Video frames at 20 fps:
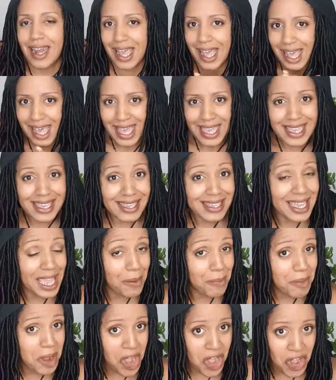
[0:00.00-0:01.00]
I
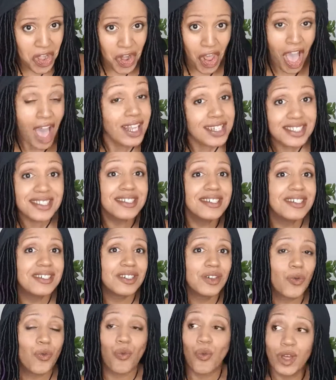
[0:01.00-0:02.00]
am not
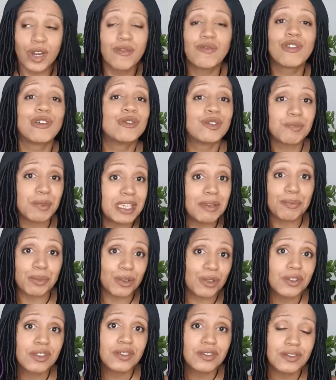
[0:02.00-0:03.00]
one of those
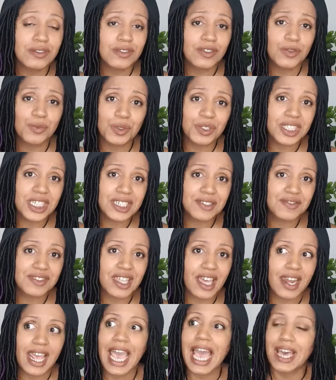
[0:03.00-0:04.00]
people who believes
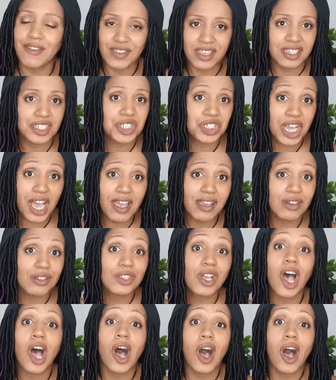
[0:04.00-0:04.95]
that having a child